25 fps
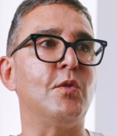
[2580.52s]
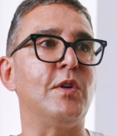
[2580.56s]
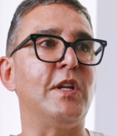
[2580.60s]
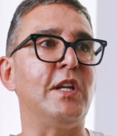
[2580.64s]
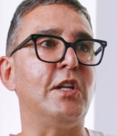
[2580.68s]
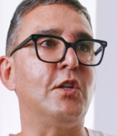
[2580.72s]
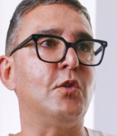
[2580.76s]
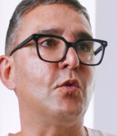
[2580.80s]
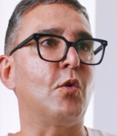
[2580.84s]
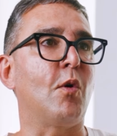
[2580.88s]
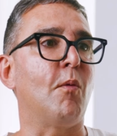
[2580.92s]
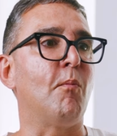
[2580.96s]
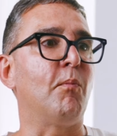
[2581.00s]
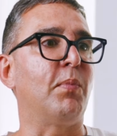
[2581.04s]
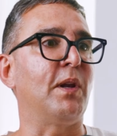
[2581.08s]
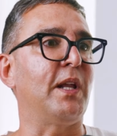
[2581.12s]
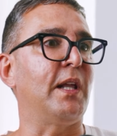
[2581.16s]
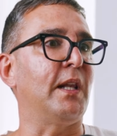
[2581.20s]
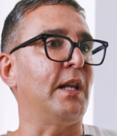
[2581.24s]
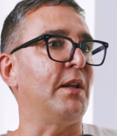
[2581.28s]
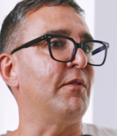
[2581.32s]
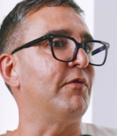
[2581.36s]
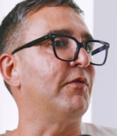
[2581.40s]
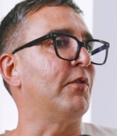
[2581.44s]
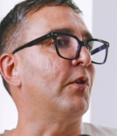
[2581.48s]
need to
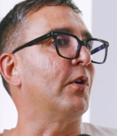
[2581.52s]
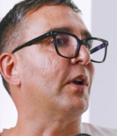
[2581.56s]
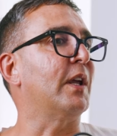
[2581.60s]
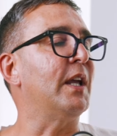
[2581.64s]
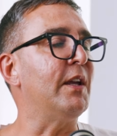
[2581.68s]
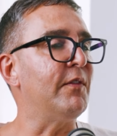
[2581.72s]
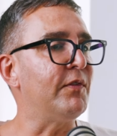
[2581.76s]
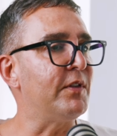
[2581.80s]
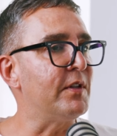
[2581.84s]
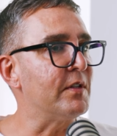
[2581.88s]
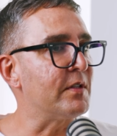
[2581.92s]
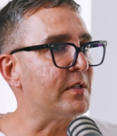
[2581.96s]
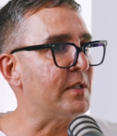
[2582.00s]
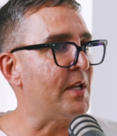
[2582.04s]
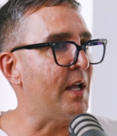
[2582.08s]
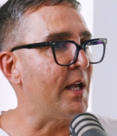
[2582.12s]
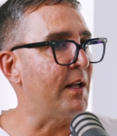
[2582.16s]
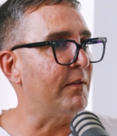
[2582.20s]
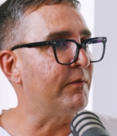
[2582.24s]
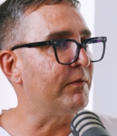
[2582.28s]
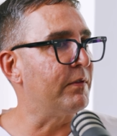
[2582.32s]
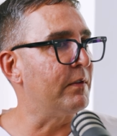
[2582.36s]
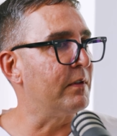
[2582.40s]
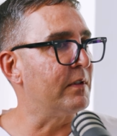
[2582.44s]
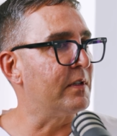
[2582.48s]
completely forgive
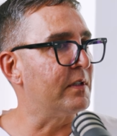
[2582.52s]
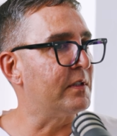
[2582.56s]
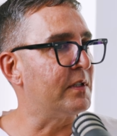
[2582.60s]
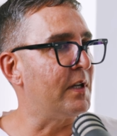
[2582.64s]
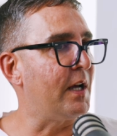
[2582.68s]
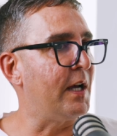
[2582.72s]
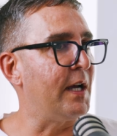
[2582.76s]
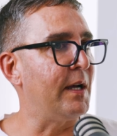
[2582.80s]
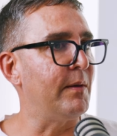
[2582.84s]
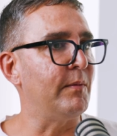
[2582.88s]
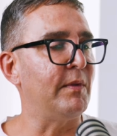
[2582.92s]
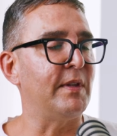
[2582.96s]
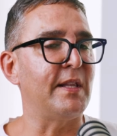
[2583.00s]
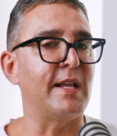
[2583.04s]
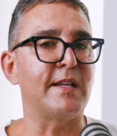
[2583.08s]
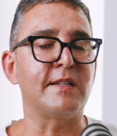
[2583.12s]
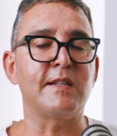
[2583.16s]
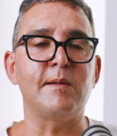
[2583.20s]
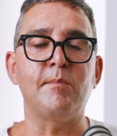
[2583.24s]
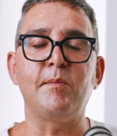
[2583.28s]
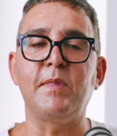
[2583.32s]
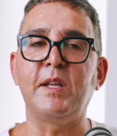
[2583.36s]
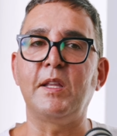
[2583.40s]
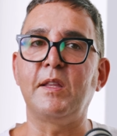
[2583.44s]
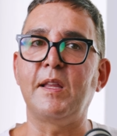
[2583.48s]
yourself all the time. It
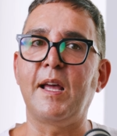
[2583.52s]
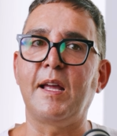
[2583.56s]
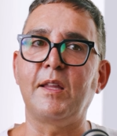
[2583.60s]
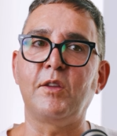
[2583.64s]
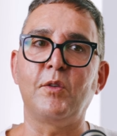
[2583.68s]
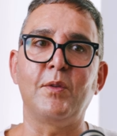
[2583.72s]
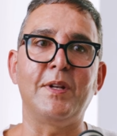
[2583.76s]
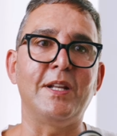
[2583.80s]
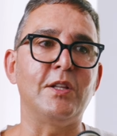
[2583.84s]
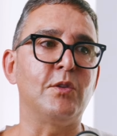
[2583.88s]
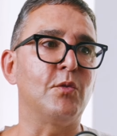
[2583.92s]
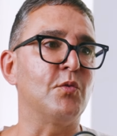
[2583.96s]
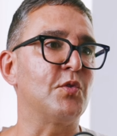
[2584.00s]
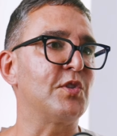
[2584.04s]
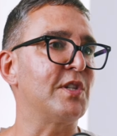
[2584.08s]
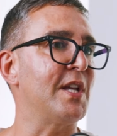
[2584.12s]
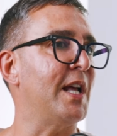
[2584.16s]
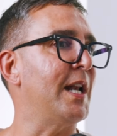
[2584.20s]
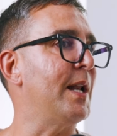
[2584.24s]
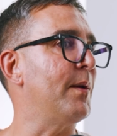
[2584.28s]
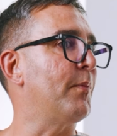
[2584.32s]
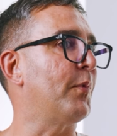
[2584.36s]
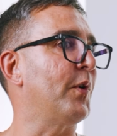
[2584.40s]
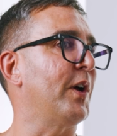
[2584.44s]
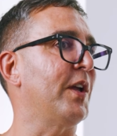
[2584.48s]
doesn't mean that you need to
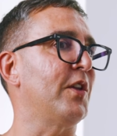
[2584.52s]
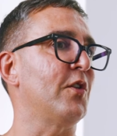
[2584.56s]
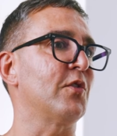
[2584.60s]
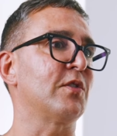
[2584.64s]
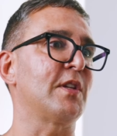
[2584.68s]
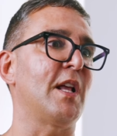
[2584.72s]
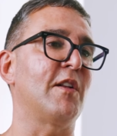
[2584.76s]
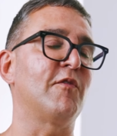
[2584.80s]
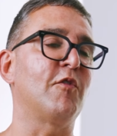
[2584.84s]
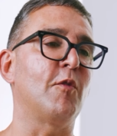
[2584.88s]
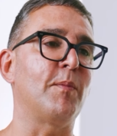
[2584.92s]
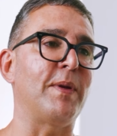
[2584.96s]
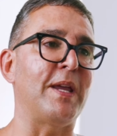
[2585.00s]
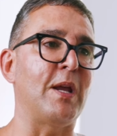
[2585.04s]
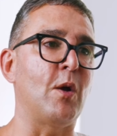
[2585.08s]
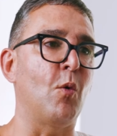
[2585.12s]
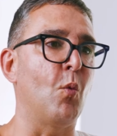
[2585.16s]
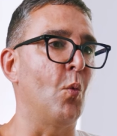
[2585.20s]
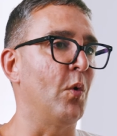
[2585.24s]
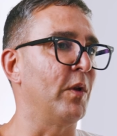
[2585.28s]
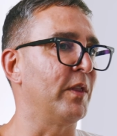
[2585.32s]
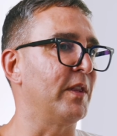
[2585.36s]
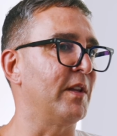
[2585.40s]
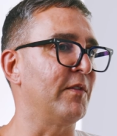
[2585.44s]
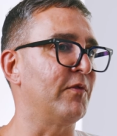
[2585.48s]
celebrate yourself for being
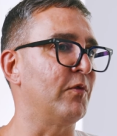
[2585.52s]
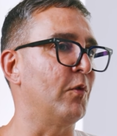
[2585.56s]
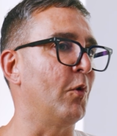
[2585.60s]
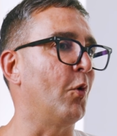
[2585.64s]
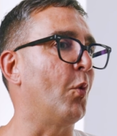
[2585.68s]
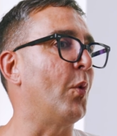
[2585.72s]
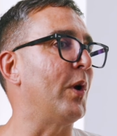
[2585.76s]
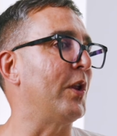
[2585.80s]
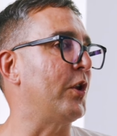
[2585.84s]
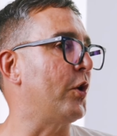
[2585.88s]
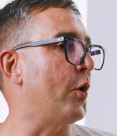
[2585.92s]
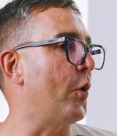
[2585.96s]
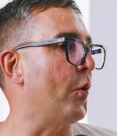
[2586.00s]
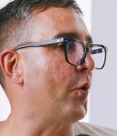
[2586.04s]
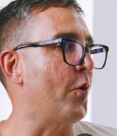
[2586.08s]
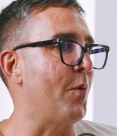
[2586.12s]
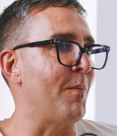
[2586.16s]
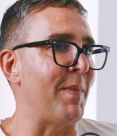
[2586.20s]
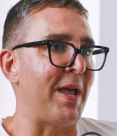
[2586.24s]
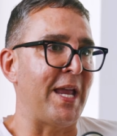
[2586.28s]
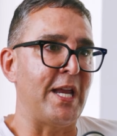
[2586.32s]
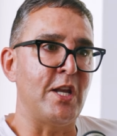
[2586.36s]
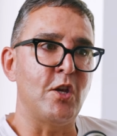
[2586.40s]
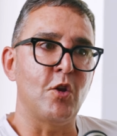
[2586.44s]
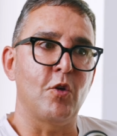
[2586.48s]
wonderful when you
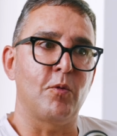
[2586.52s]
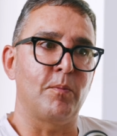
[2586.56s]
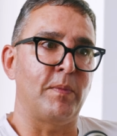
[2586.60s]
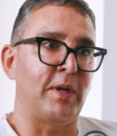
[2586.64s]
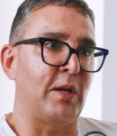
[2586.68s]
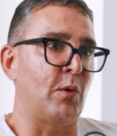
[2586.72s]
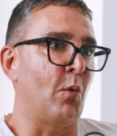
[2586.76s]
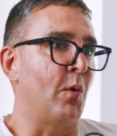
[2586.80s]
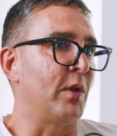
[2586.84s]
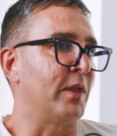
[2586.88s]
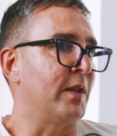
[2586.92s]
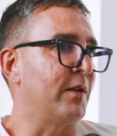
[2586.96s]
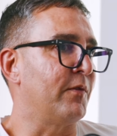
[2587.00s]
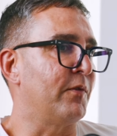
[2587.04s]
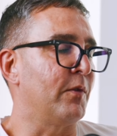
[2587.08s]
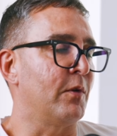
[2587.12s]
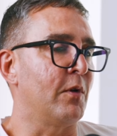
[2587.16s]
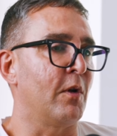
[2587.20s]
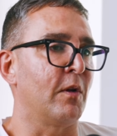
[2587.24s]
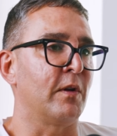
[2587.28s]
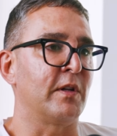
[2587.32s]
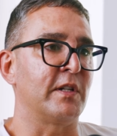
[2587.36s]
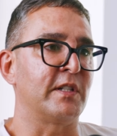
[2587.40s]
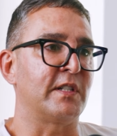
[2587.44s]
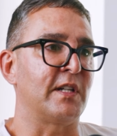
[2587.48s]
may not be wonderful
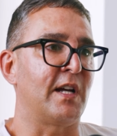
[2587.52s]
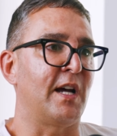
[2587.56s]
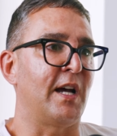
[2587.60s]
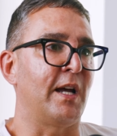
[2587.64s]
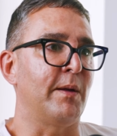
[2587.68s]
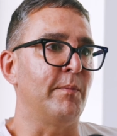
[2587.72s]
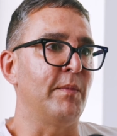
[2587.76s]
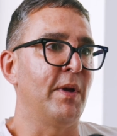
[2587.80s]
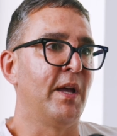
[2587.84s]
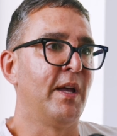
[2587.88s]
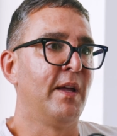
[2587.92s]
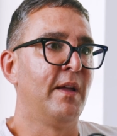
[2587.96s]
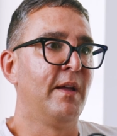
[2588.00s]
all the time.